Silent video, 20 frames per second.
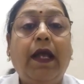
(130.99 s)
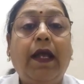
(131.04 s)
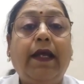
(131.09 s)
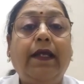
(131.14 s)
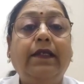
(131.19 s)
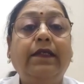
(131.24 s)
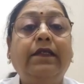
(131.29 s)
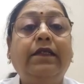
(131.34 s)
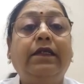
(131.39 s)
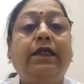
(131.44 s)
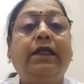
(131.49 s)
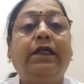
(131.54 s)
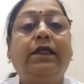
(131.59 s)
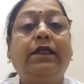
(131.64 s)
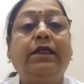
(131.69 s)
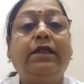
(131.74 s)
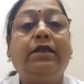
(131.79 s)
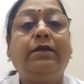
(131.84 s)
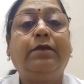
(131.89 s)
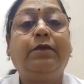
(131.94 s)
and
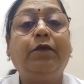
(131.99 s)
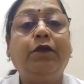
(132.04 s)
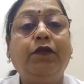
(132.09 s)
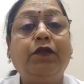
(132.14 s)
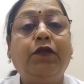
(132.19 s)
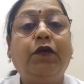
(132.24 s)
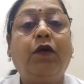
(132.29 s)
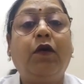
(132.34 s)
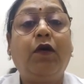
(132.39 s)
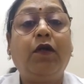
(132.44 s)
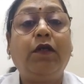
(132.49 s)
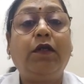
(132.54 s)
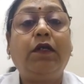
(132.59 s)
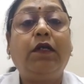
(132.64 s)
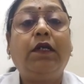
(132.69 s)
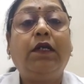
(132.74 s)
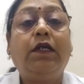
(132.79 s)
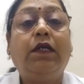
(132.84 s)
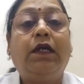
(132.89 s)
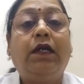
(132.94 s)
it is put
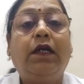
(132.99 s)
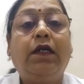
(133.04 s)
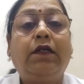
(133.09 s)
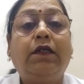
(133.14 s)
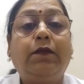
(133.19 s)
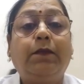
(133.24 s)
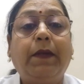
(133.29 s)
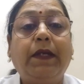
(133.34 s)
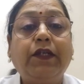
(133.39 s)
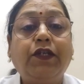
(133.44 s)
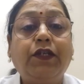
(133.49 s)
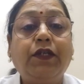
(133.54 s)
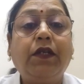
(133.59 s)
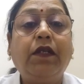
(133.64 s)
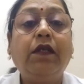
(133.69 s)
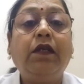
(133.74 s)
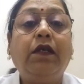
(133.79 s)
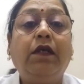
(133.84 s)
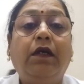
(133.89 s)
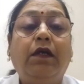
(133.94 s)
on a
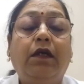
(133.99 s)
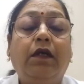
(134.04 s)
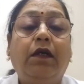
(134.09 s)
special